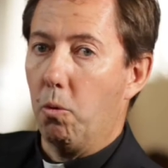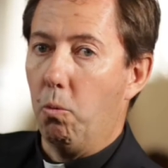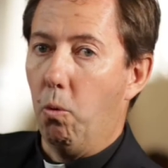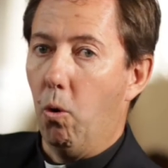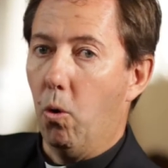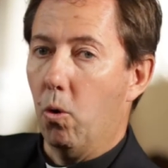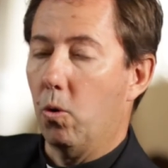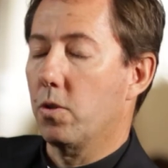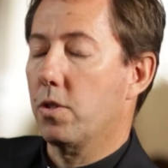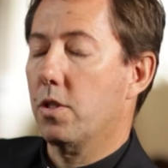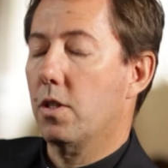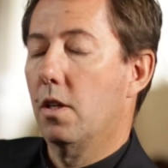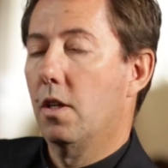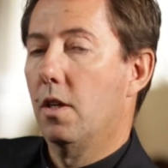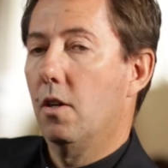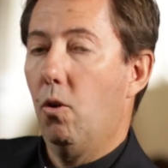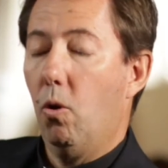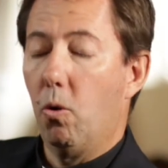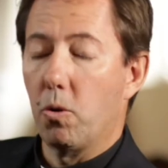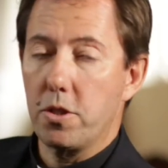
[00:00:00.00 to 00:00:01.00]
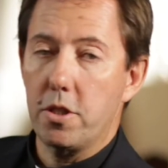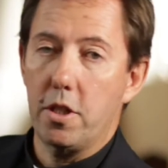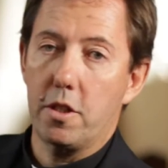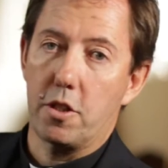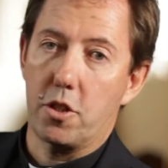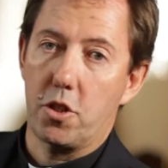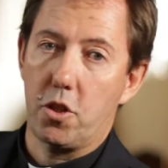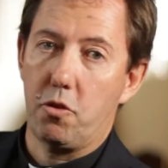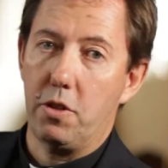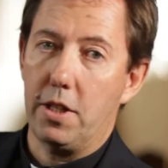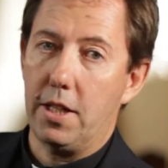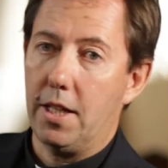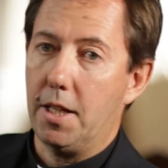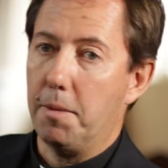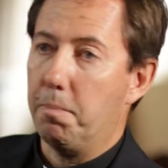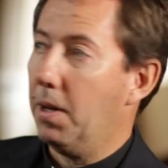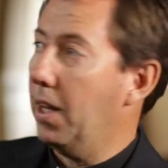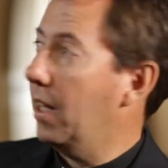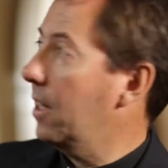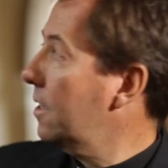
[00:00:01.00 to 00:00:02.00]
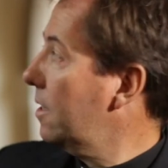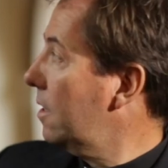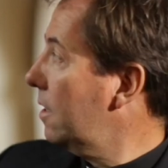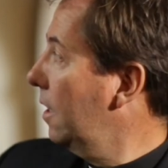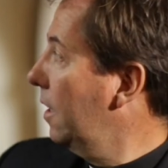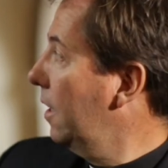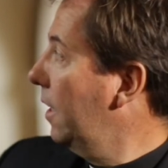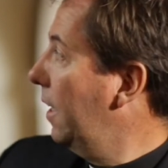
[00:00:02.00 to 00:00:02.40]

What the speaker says: walls, also discreetly placed